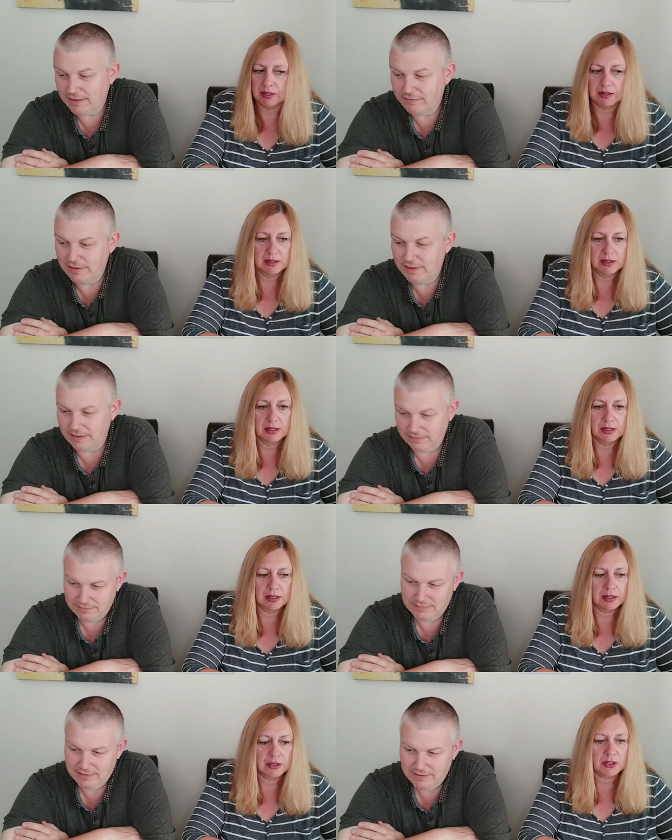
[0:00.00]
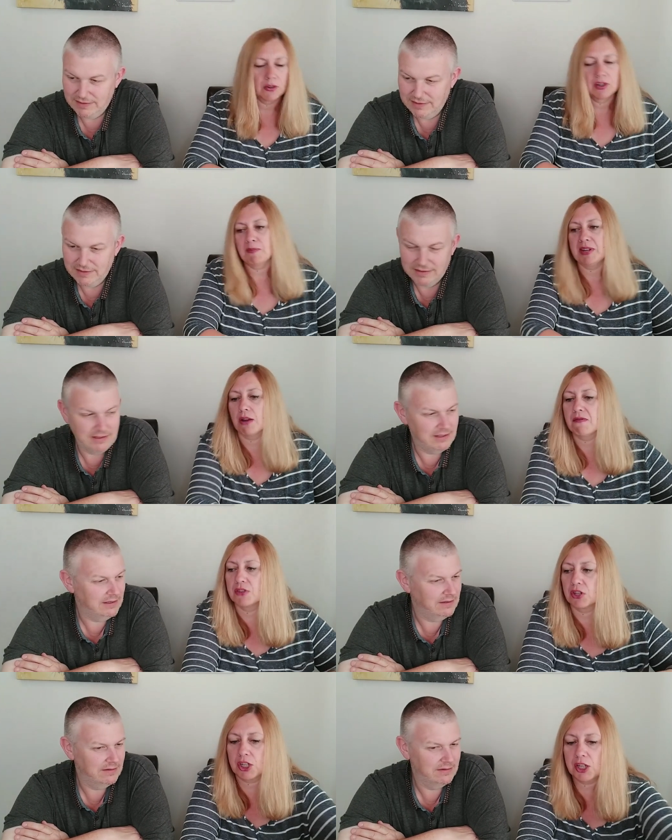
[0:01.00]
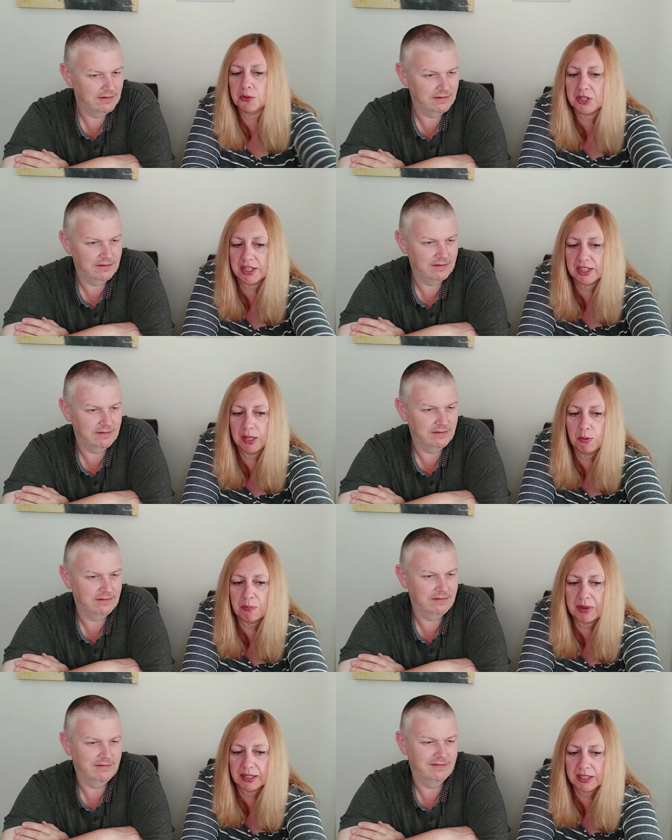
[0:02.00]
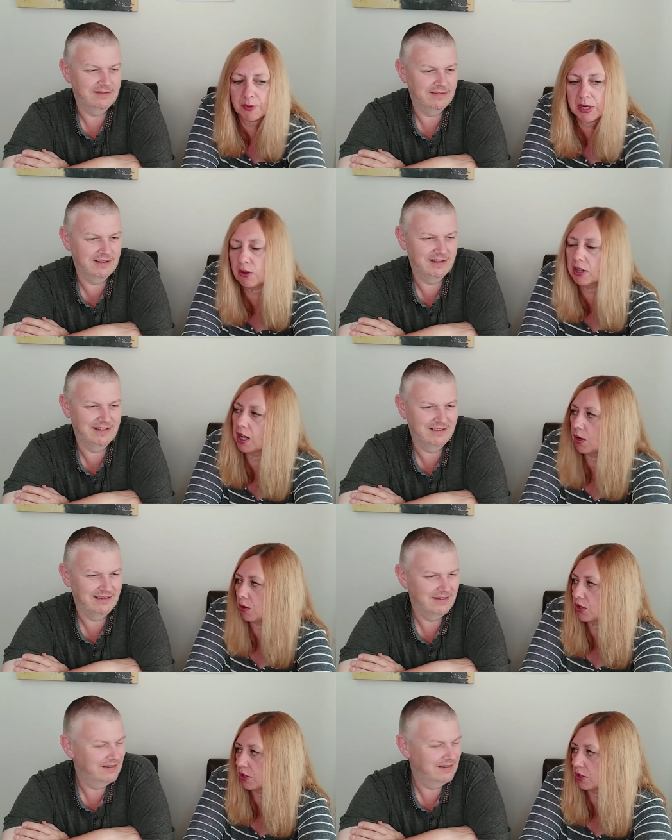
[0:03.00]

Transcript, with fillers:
Speaker 1: yeah, definitely. So let me go yeah. for the cutest thing we picked up. Now I know